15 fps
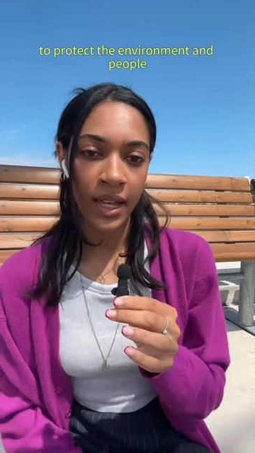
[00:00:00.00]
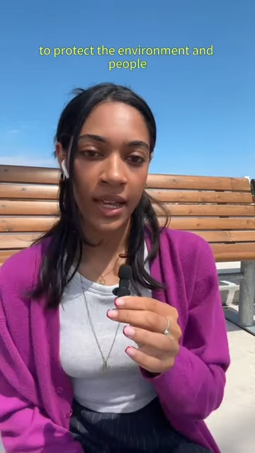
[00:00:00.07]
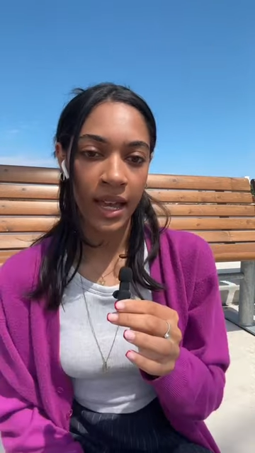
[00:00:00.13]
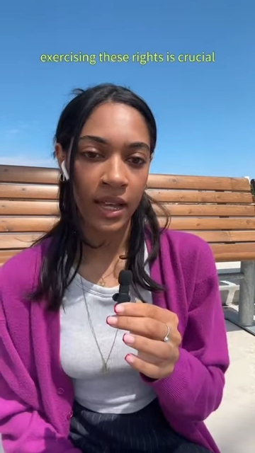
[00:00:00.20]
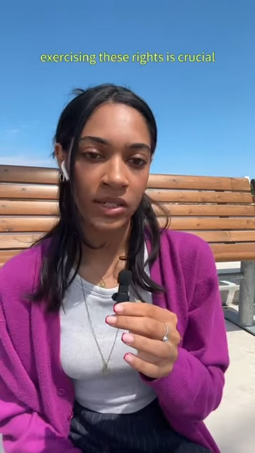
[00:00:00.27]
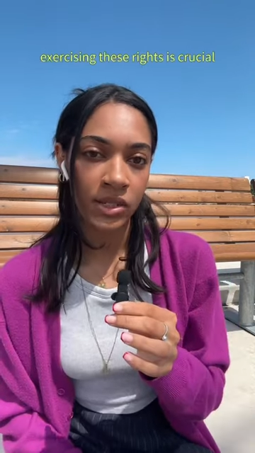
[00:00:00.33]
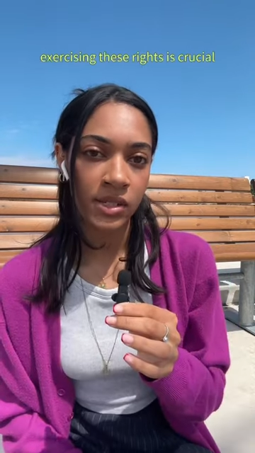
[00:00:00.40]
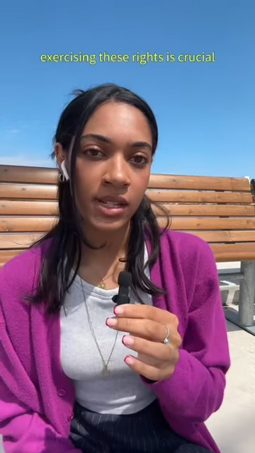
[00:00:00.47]

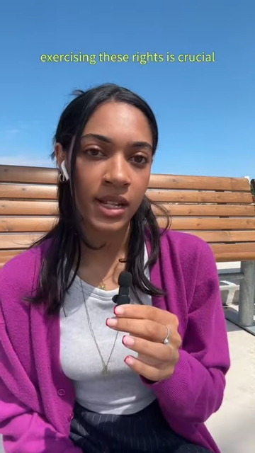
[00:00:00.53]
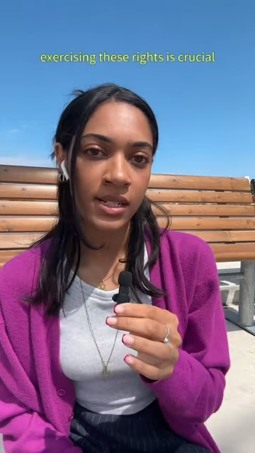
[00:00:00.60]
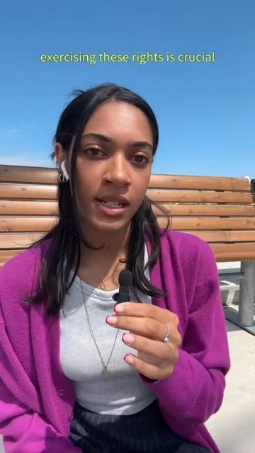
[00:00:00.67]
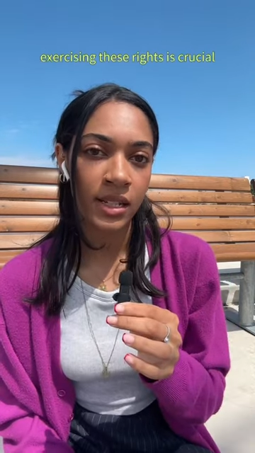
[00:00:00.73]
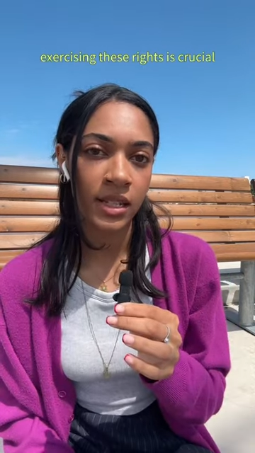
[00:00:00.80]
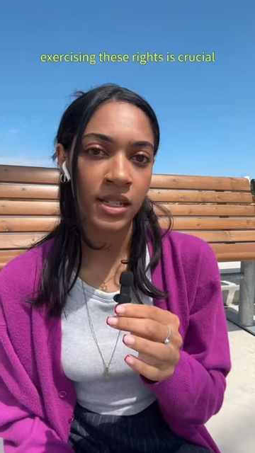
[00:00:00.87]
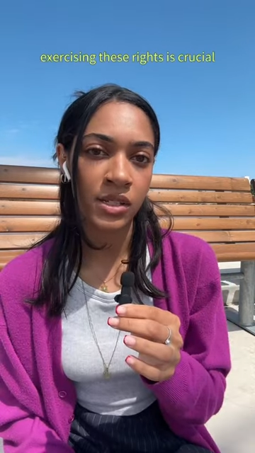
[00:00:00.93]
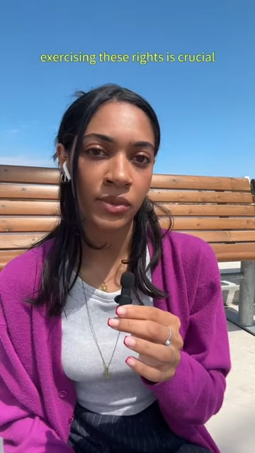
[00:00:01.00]
Exercising
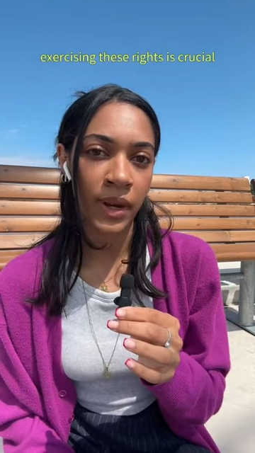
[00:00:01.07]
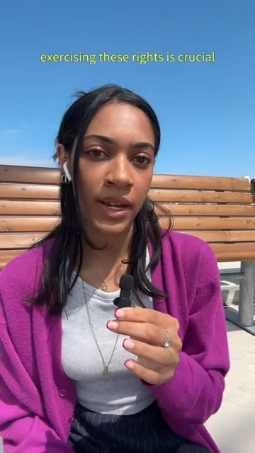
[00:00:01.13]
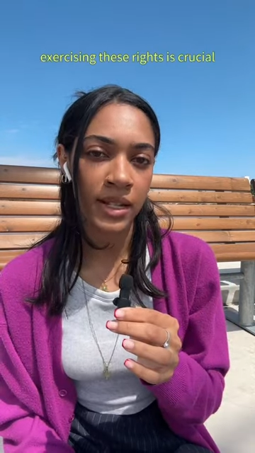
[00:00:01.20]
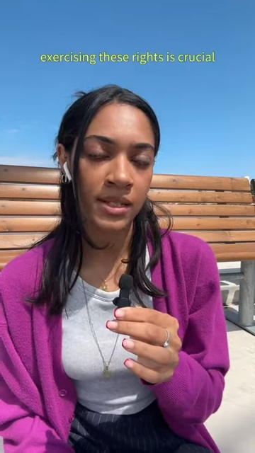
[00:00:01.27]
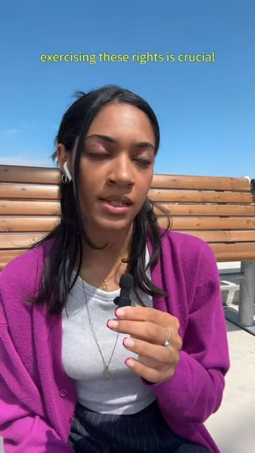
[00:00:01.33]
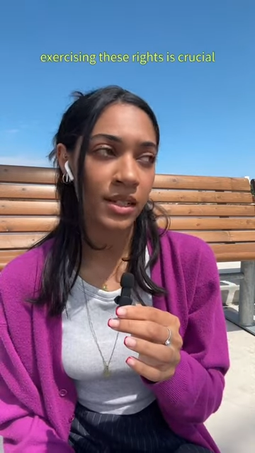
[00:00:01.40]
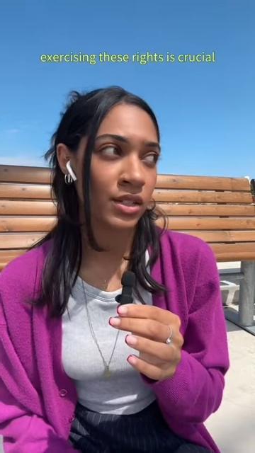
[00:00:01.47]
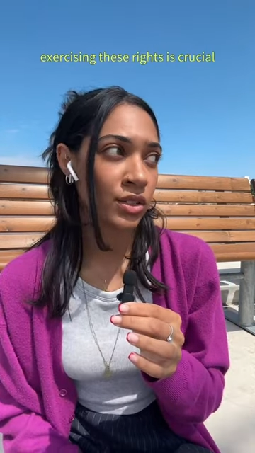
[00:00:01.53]
these
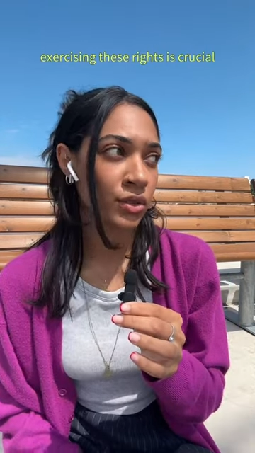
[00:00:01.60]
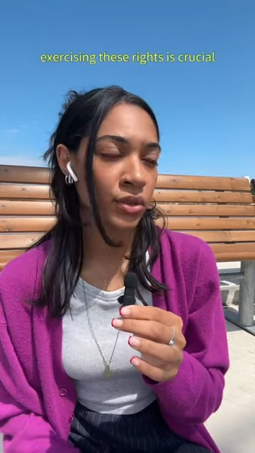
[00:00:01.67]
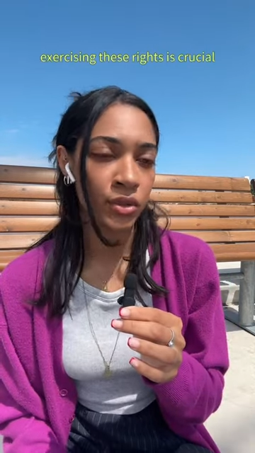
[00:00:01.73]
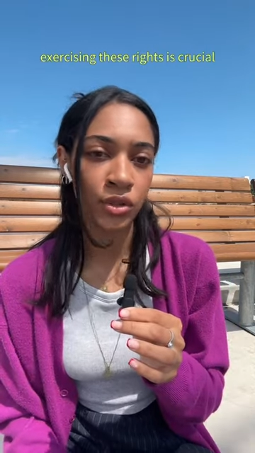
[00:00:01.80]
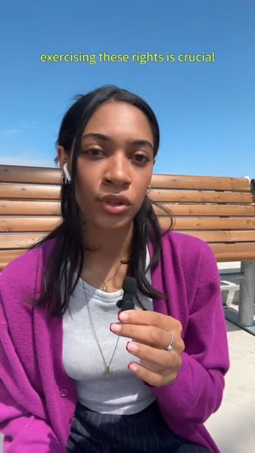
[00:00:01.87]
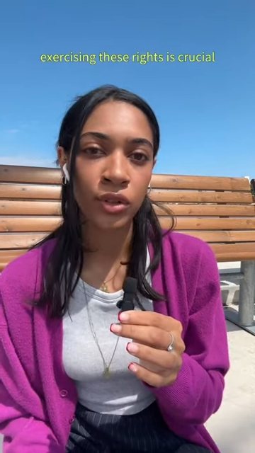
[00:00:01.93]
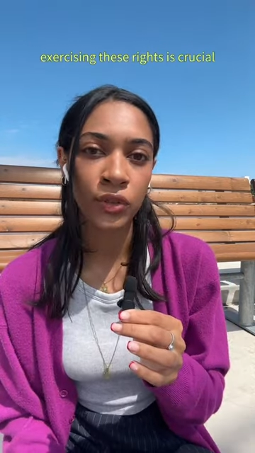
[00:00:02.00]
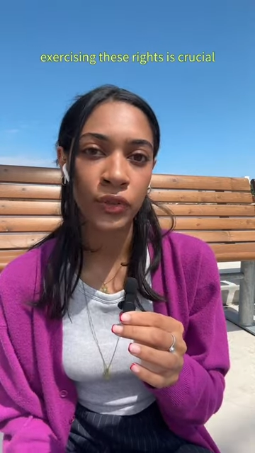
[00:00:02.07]
rights is
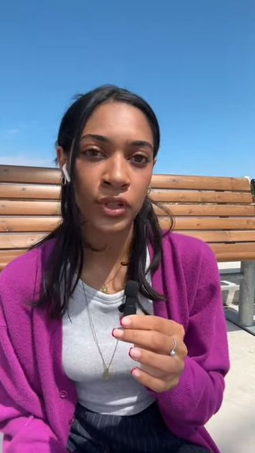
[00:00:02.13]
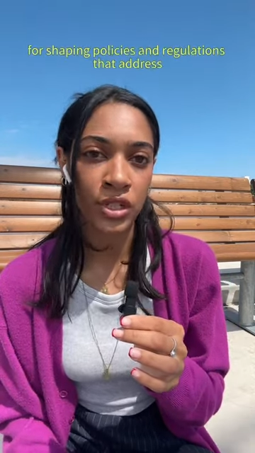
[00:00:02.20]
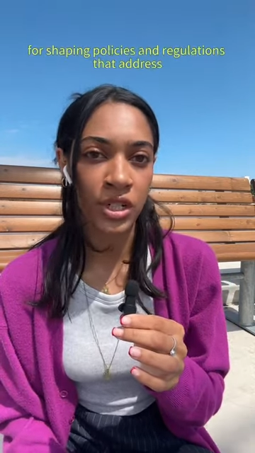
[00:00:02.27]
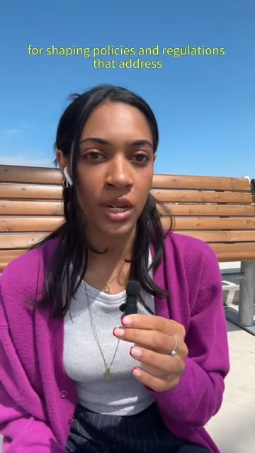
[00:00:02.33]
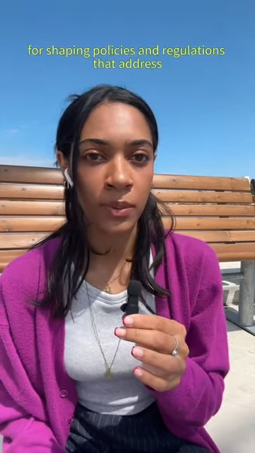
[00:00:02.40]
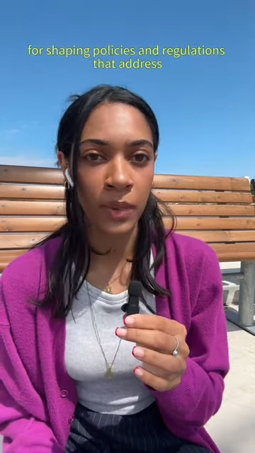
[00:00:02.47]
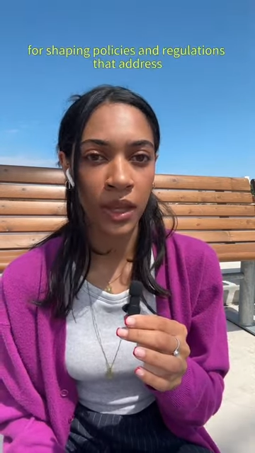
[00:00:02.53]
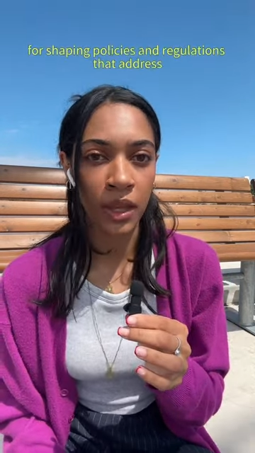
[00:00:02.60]
crucial for
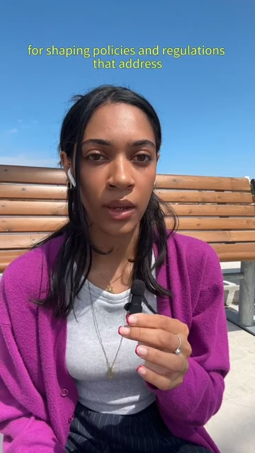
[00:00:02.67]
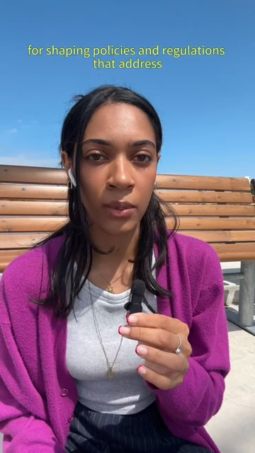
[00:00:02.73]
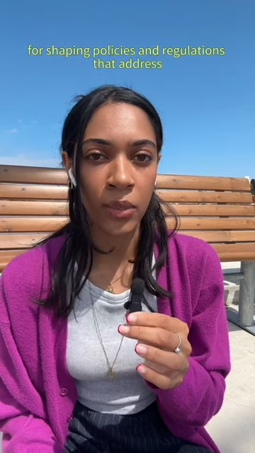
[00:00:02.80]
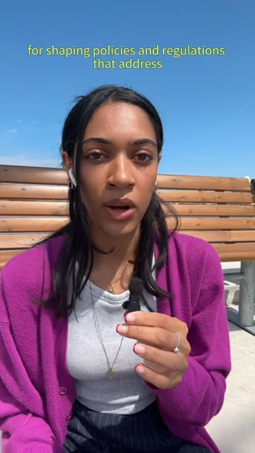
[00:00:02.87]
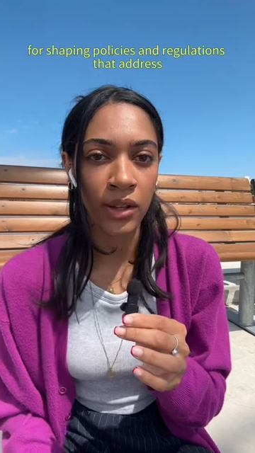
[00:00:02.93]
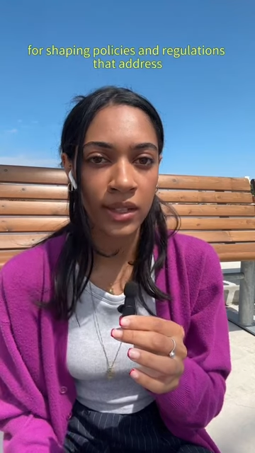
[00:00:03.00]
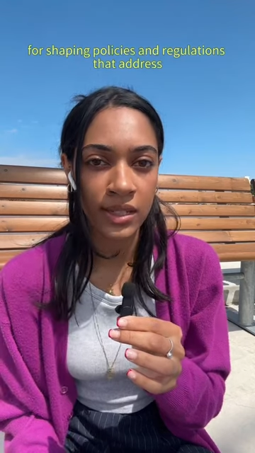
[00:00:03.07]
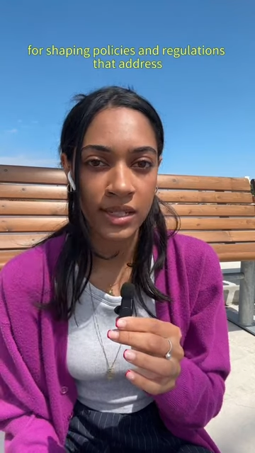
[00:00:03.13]
shaping
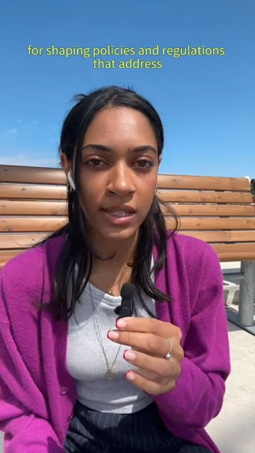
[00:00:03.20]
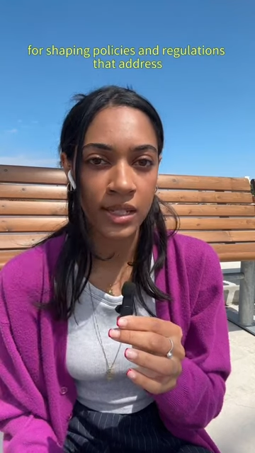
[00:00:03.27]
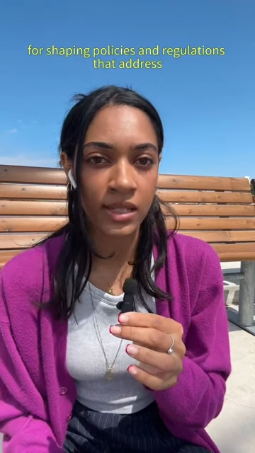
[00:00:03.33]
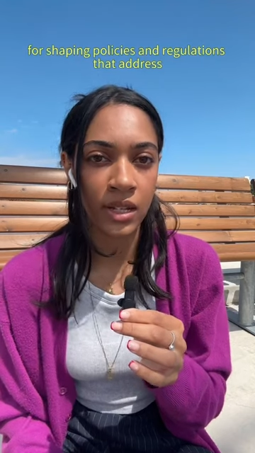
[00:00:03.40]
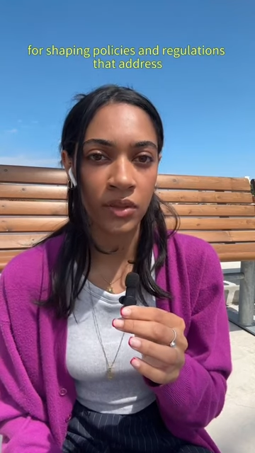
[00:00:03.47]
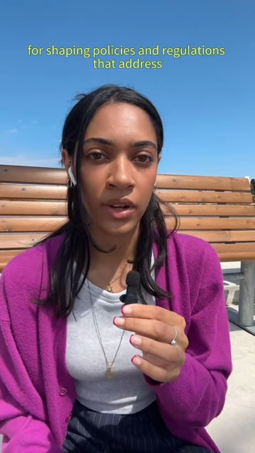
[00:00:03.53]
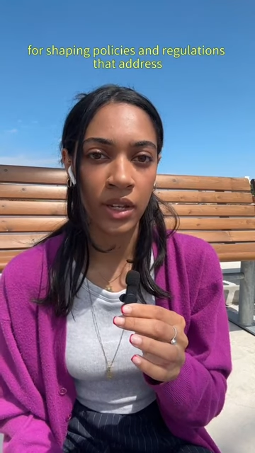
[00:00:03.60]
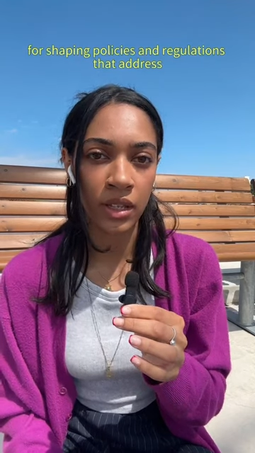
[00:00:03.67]
policies
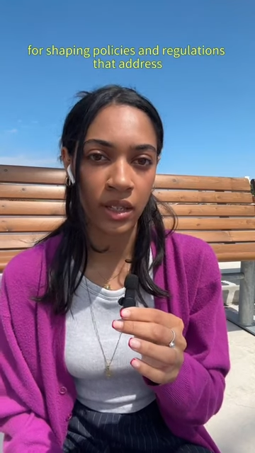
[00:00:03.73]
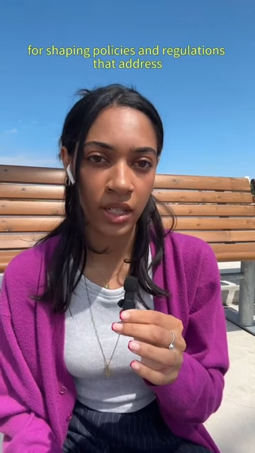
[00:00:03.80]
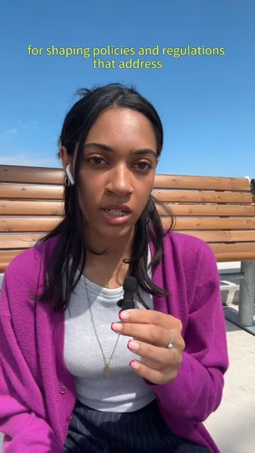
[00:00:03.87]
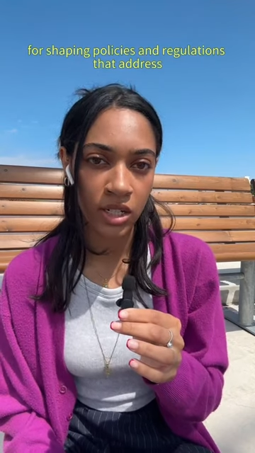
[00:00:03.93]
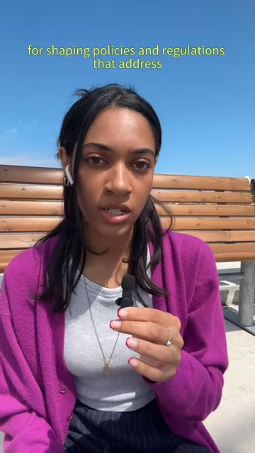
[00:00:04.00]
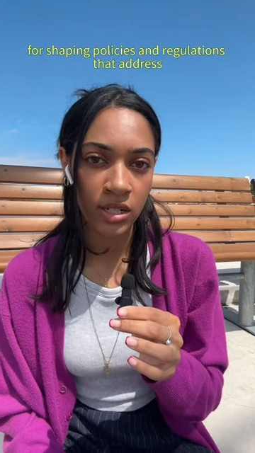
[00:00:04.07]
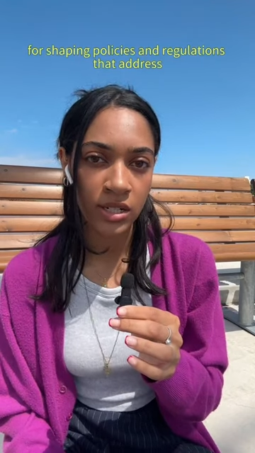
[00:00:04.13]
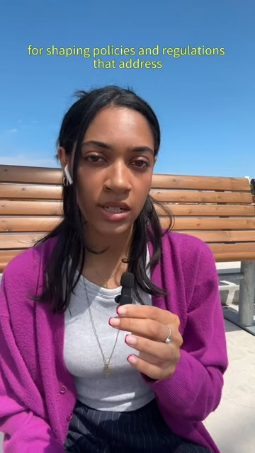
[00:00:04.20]
and
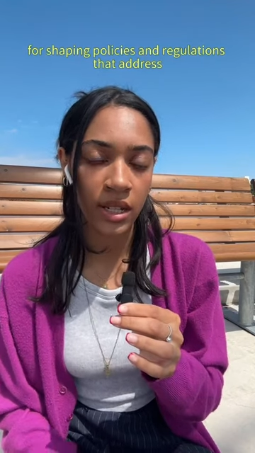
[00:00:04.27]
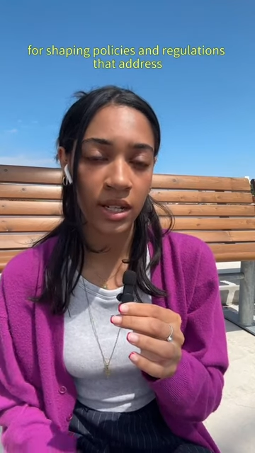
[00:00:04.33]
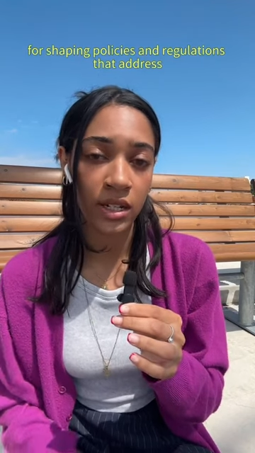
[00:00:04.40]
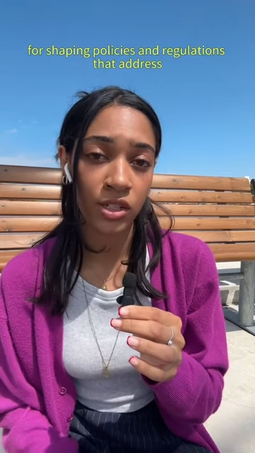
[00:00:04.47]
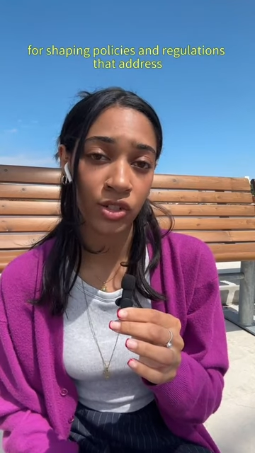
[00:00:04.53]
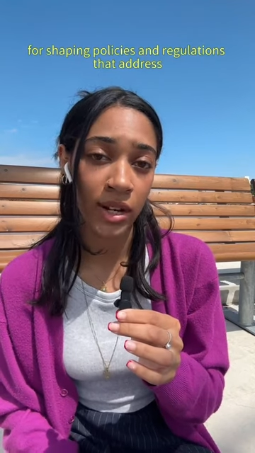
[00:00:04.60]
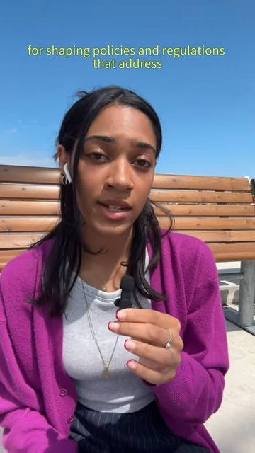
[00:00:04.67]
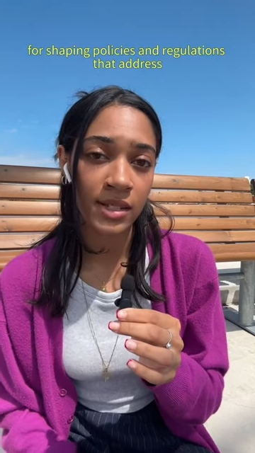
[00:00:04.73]
regulations that
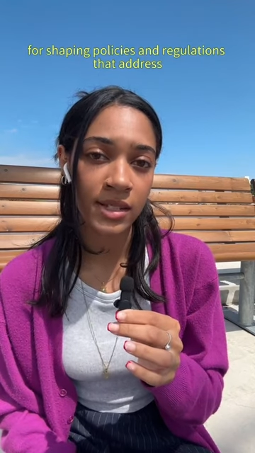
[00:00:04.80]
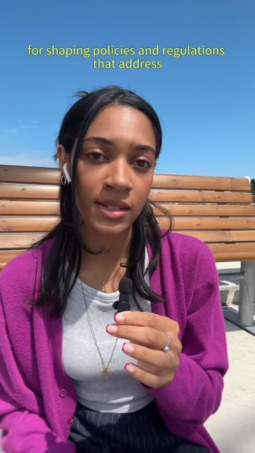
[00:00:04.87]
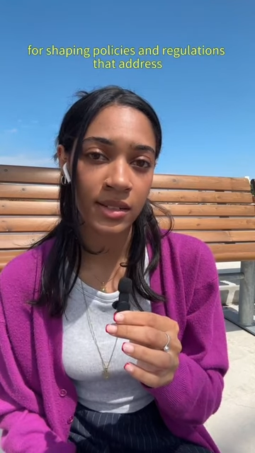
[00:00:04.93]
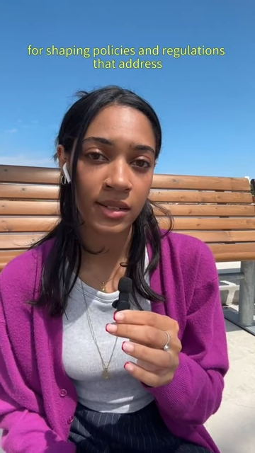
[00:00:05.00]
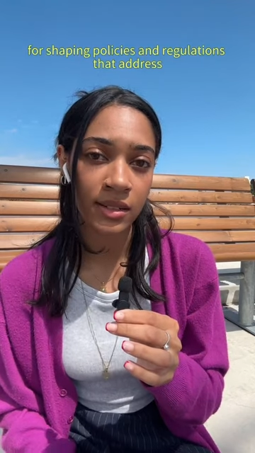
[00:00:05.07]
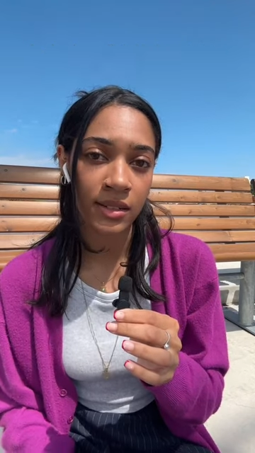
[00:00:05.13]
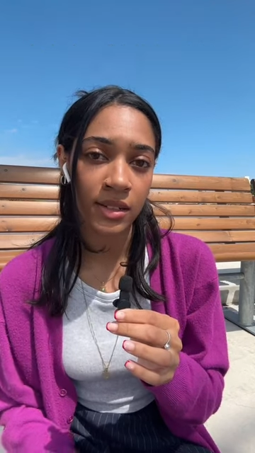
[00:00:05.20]
address